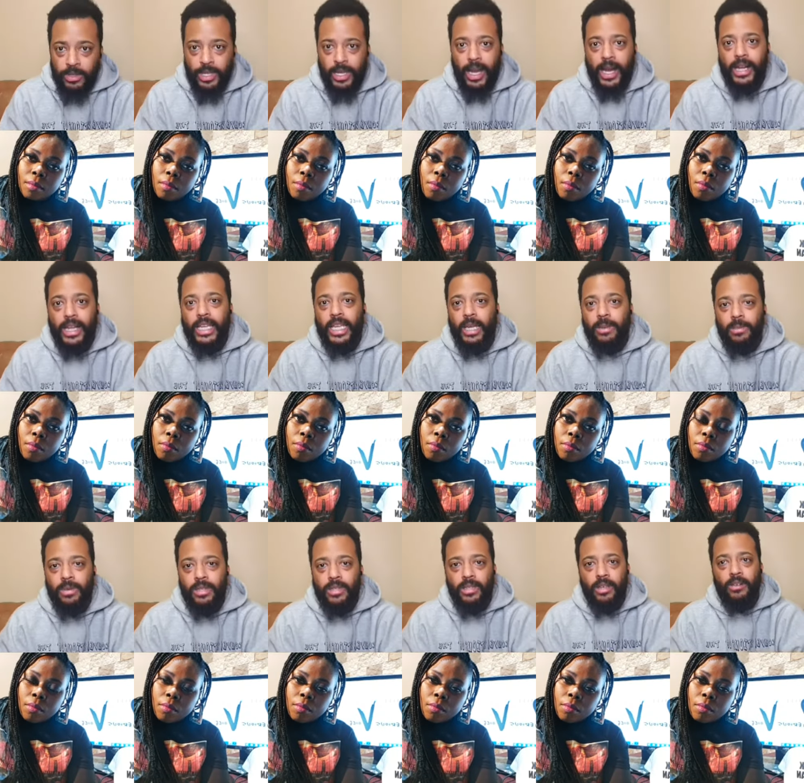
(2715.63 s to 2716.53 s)
Speaker 1: to kind of
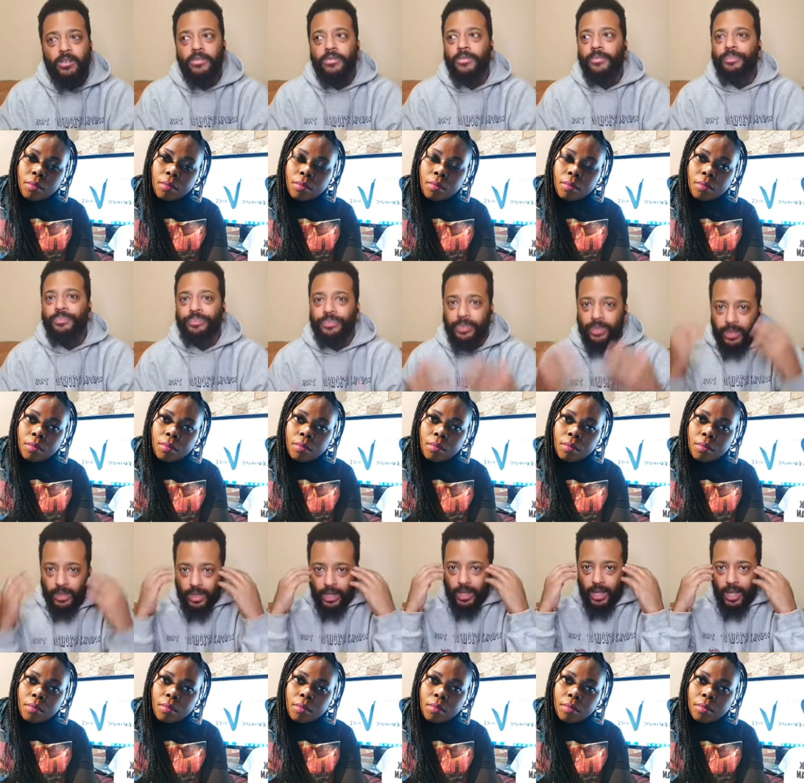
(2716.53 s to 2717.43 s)
keep yourself
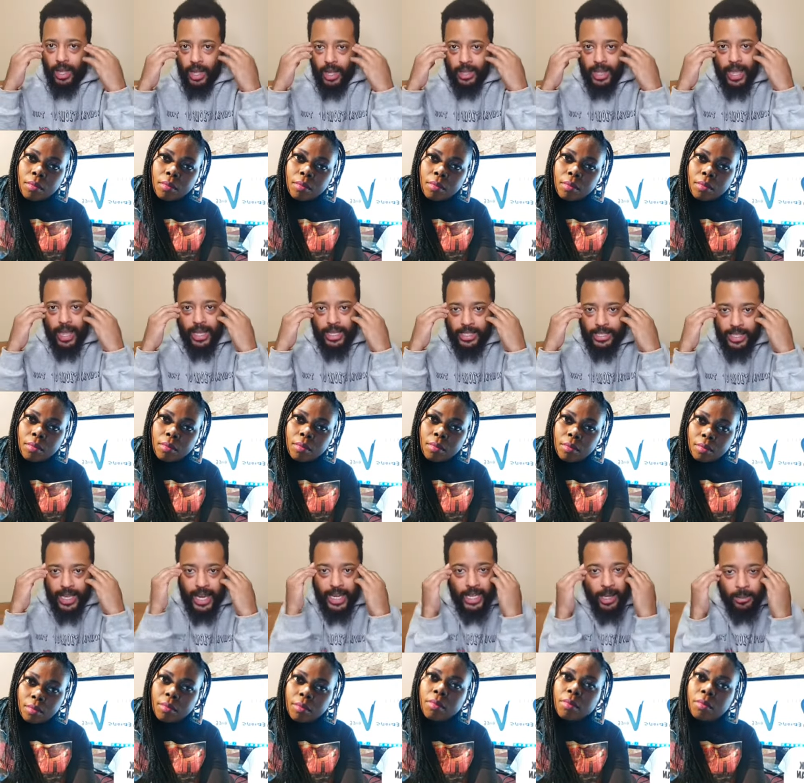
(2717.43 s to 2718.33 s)
like
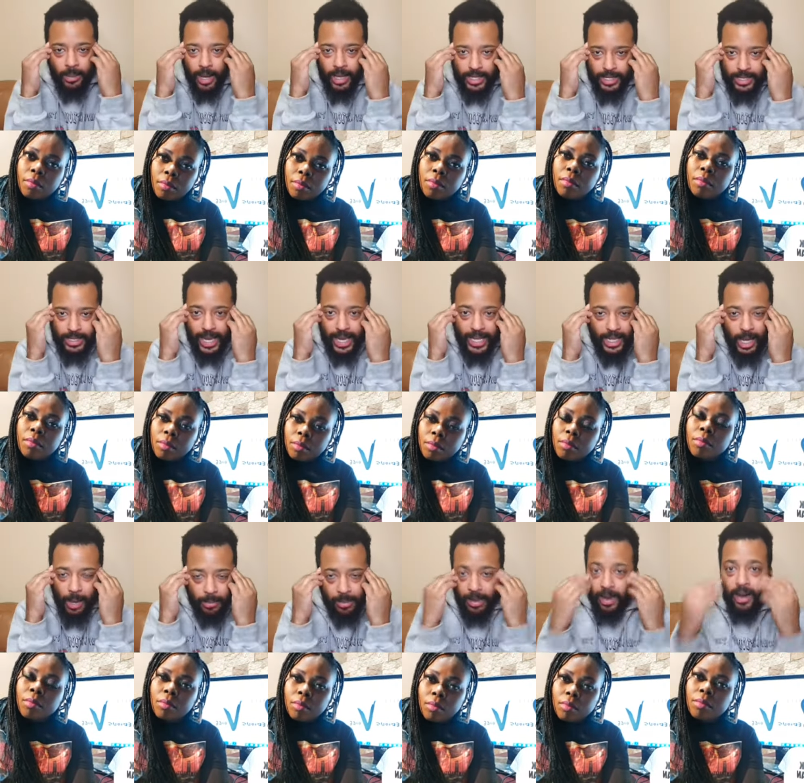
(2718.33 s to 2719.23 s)
sane up, sane
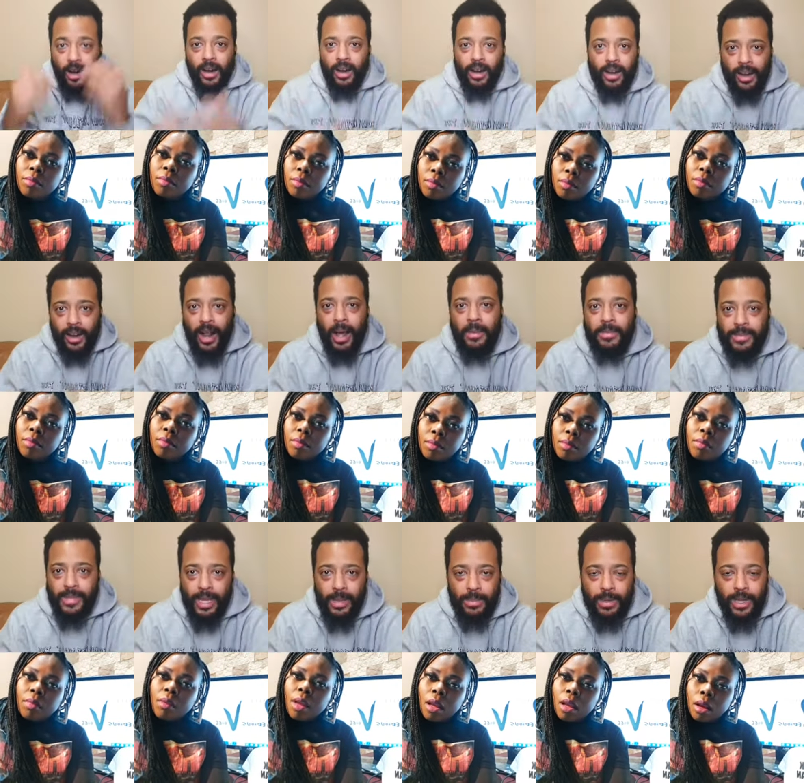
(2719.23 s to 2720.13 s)
up here? You know what I'm
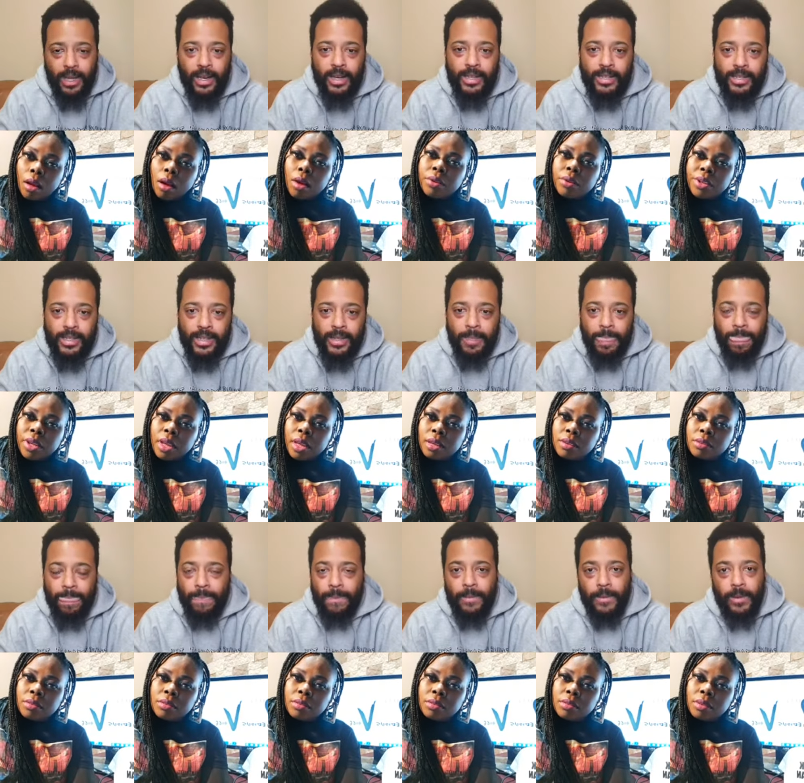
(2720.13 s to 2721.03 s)
saying? Because yeah.
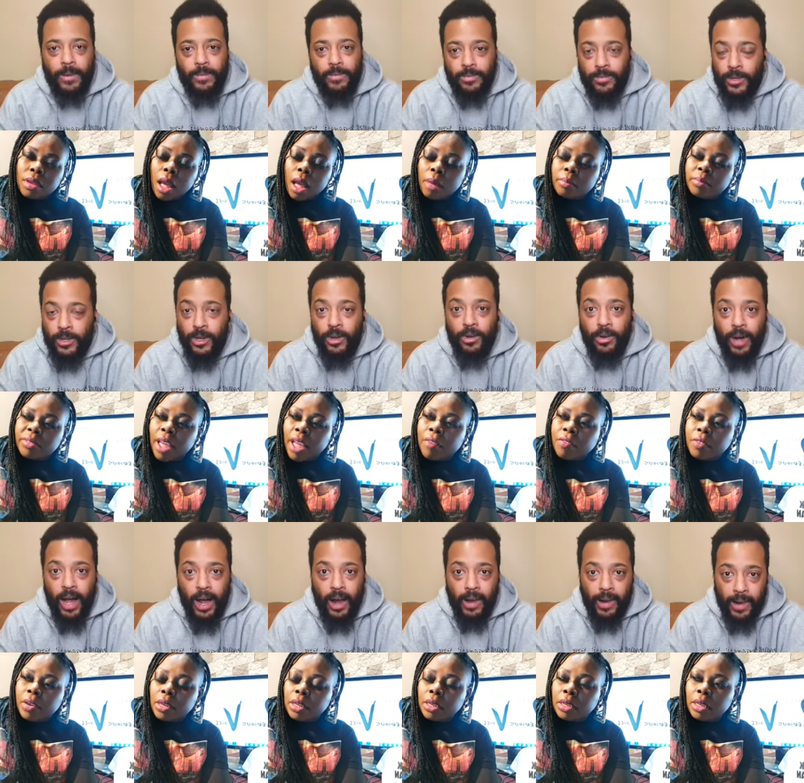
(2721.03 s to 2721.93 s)
Speaker 2: Um,
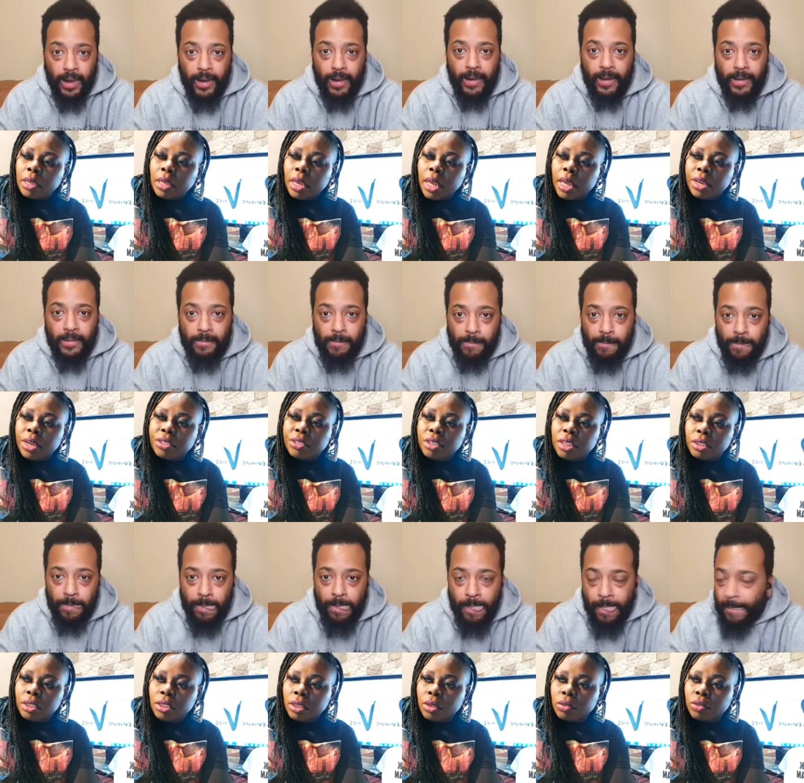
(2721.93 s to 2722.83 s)
definitely. Know, yeah, in
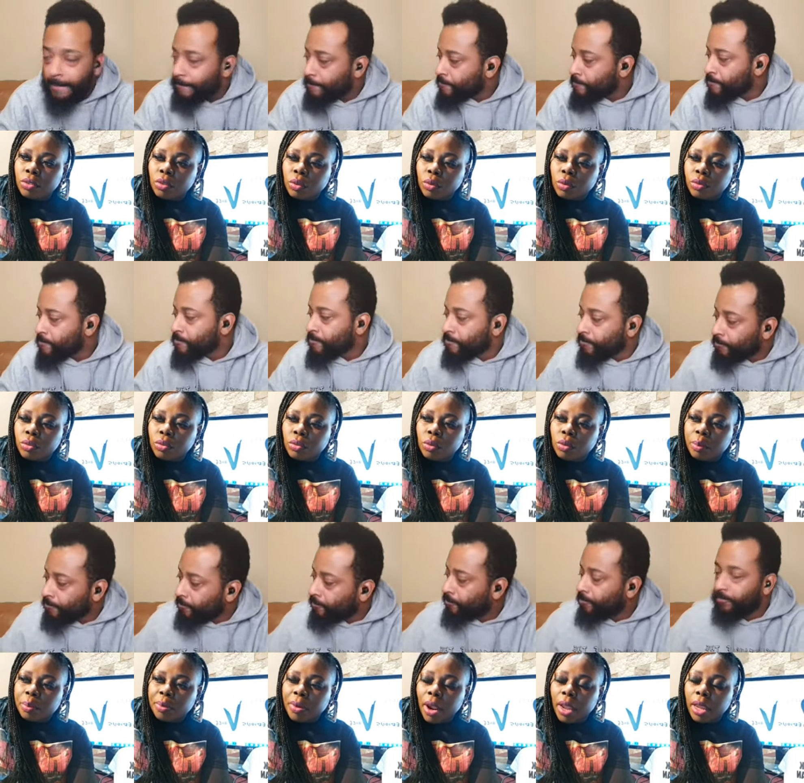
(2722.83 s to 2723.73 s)
addition to to
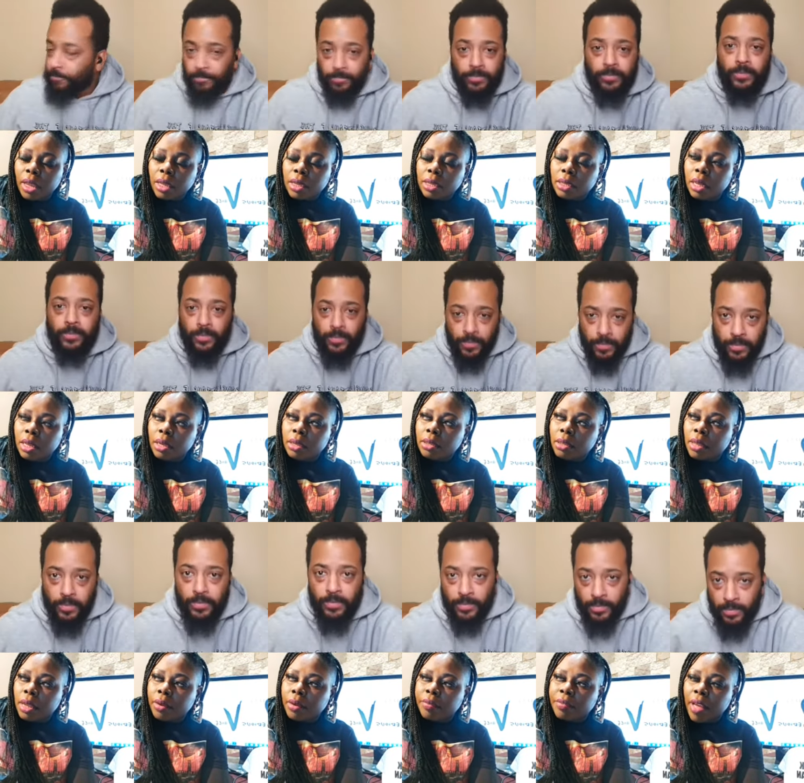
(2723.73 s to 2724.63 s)
praying and
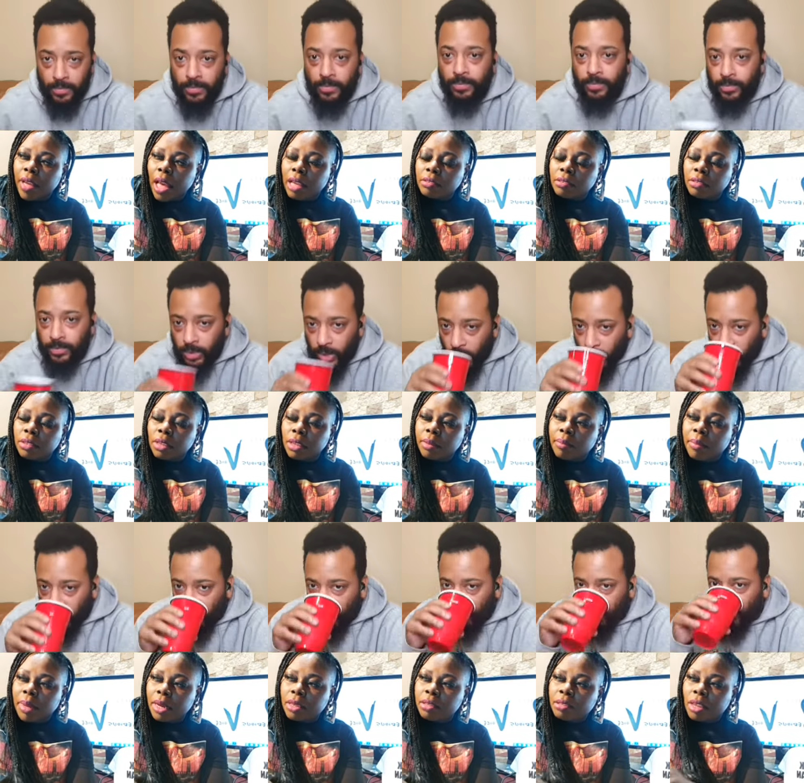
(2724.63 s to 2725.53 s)
and mm-hmm. fasting mm-hmm. and
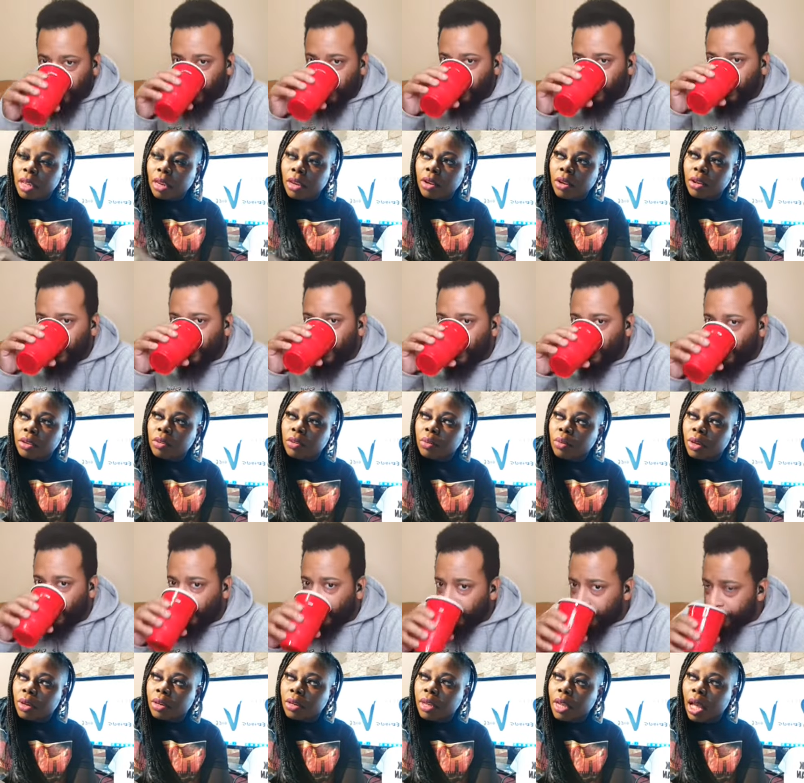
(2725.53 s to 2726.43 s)
meditating on the
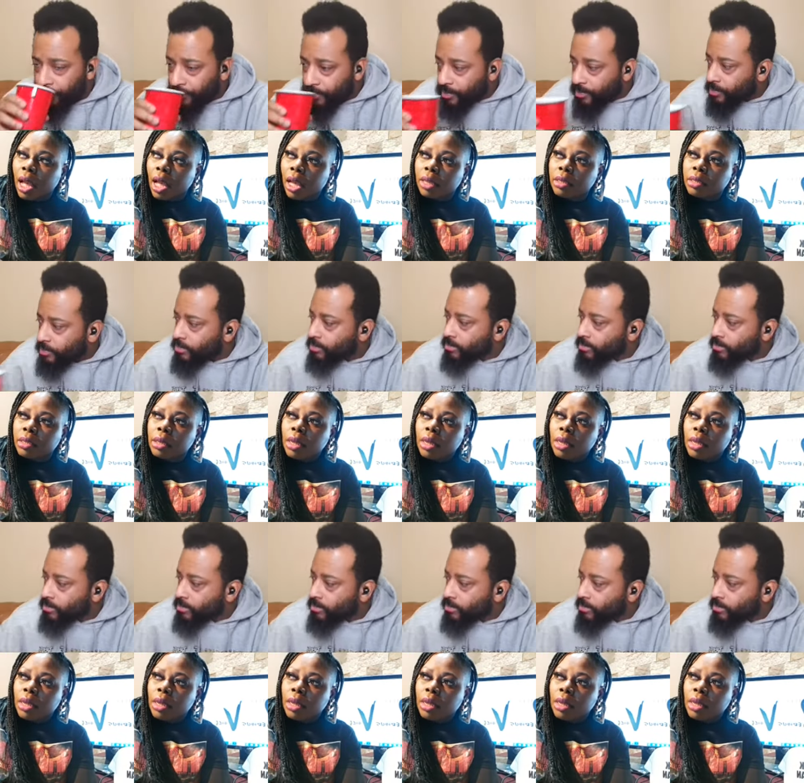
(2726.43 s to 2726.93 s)
Word of God,